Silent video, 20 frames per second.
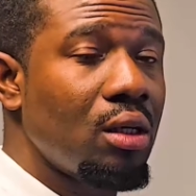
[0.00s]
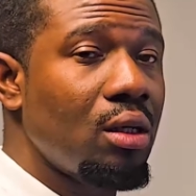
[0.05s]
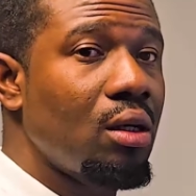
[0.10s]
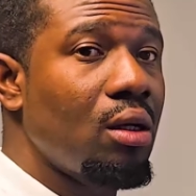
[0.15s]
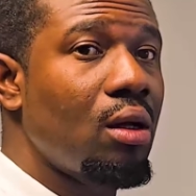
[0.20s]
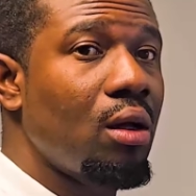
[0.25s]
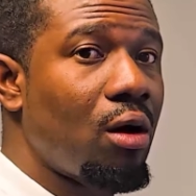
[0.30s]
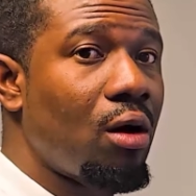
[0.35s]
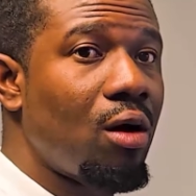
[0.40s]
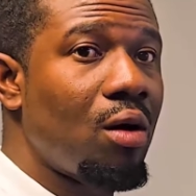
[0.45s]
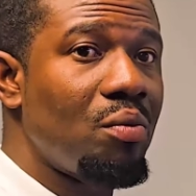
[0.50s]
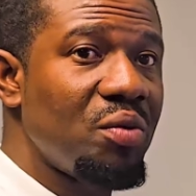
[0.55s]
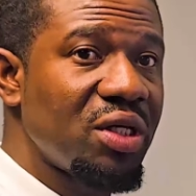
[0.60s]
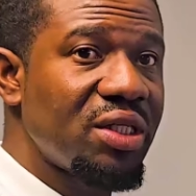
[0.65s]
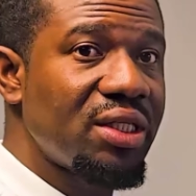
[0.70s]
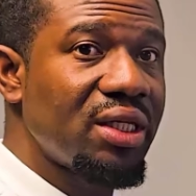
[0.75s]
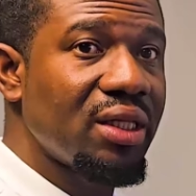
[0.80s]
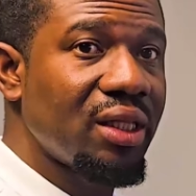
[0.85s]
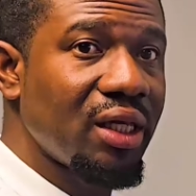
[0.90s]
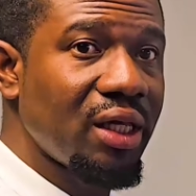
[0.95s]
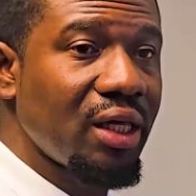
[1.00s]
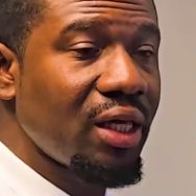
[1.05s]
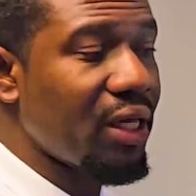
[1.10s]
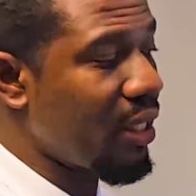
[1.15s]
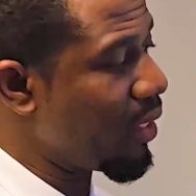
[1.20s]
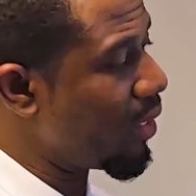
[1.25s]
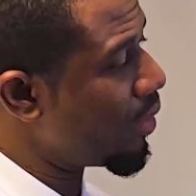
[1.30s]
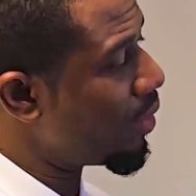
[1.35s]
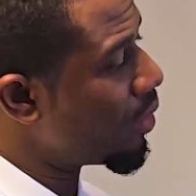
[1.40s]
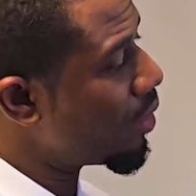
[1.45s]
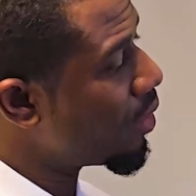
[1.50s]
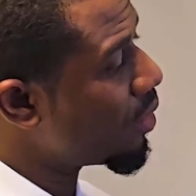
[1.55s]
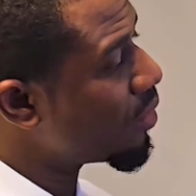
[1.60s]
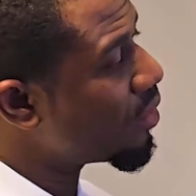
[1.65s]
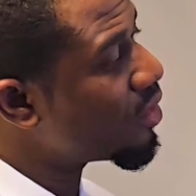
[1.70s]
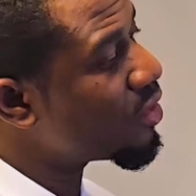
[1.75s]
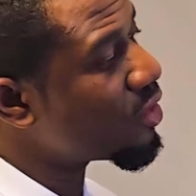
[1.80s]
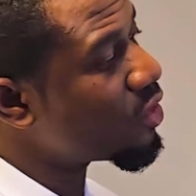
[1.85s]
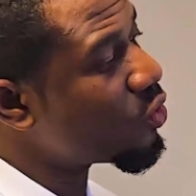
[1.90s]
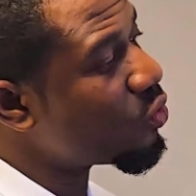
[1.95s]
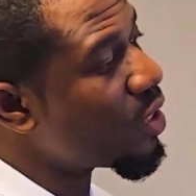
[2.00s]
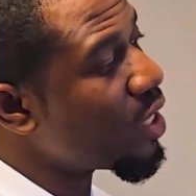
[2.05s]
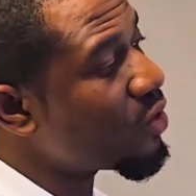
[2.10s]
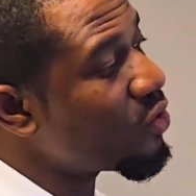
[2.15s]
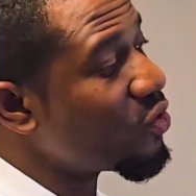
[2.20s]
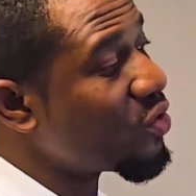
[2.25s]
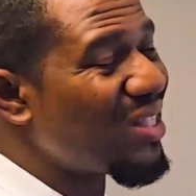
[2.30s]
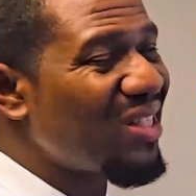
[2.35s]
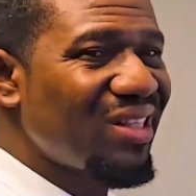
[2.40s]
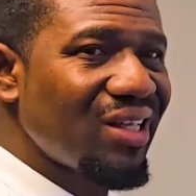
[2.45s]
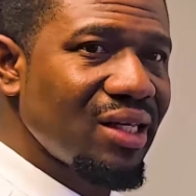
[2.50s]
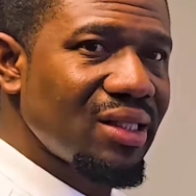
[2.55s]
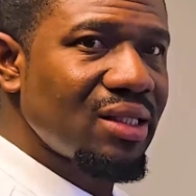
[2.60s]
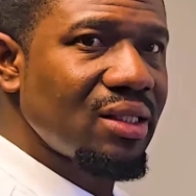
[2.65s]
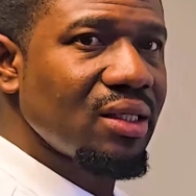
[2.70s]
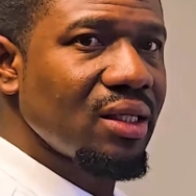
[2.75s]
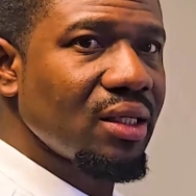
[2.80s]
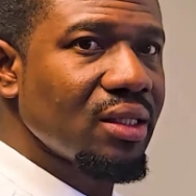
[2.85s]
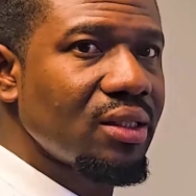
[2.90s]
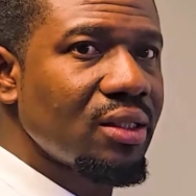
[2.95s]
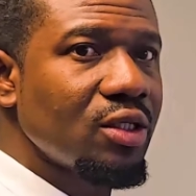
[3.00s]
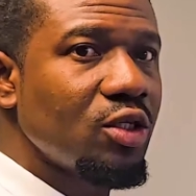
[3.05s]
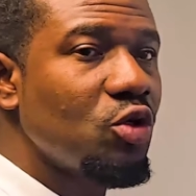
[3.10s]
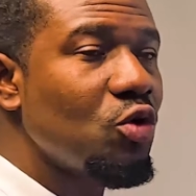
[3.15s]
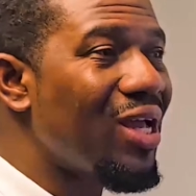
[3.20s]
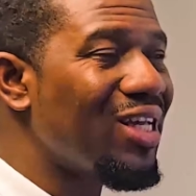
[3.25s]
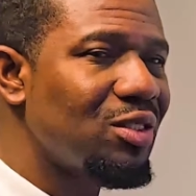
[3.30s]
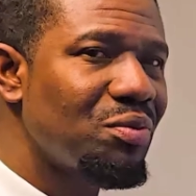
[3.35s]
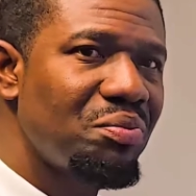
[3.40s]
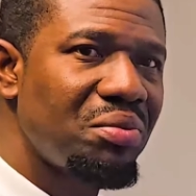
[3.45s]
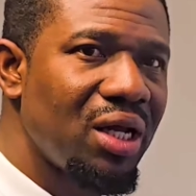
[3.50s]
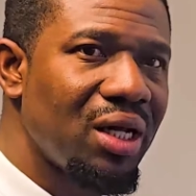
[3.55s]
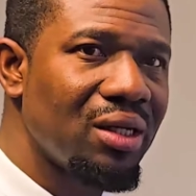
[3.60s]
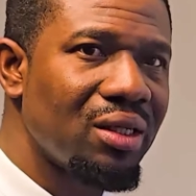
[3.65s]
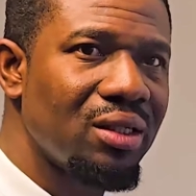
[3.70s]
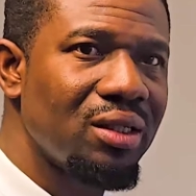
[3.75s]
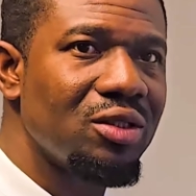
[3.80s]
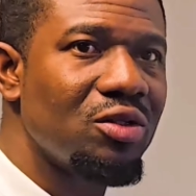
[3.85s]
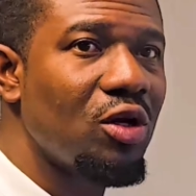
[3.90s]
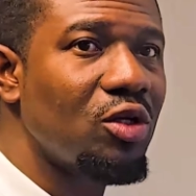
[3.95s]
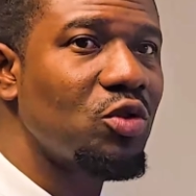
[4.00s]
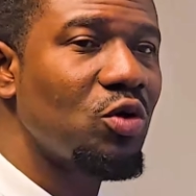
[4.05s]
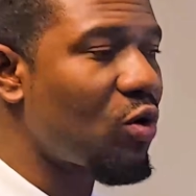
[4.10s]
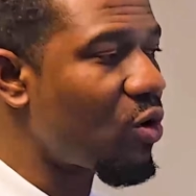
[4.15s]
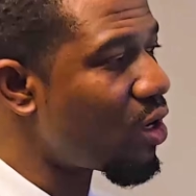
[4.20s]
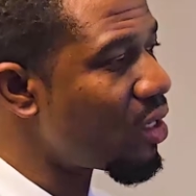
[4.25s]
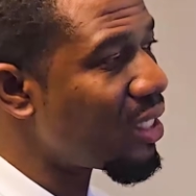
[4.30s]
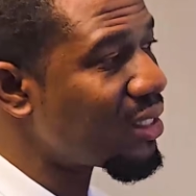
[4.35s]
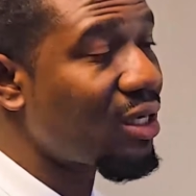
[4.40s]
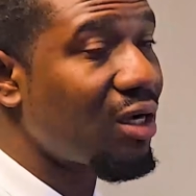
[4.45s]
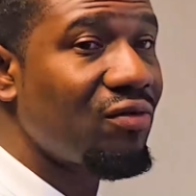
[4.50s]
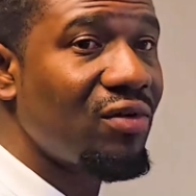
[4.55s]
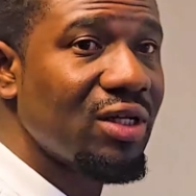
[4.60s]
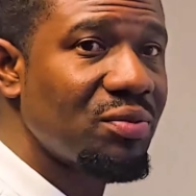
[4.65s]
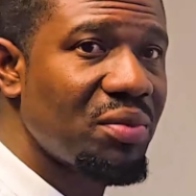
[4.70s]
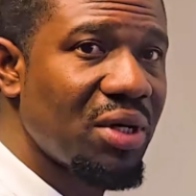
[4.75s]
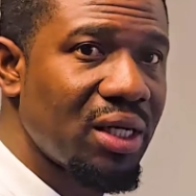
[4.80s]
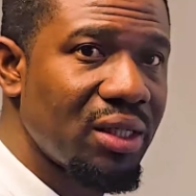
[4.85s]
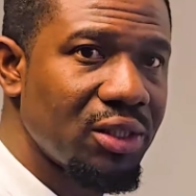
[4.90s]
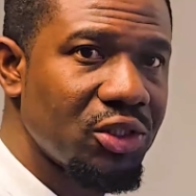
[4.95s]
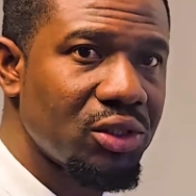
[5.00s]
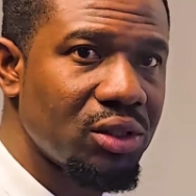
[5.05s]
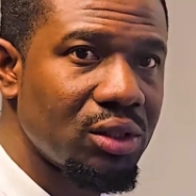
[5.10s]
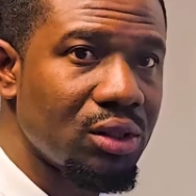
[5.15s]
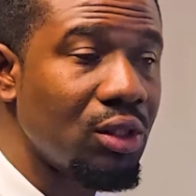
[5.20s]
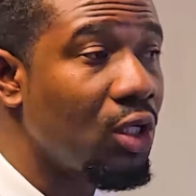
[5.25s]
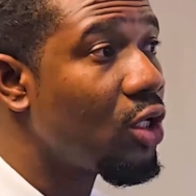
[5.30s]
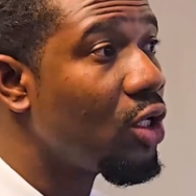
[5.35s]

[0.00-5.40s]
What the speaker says: or missing here, this is where you state it, you explain. It's also called letter of explanation.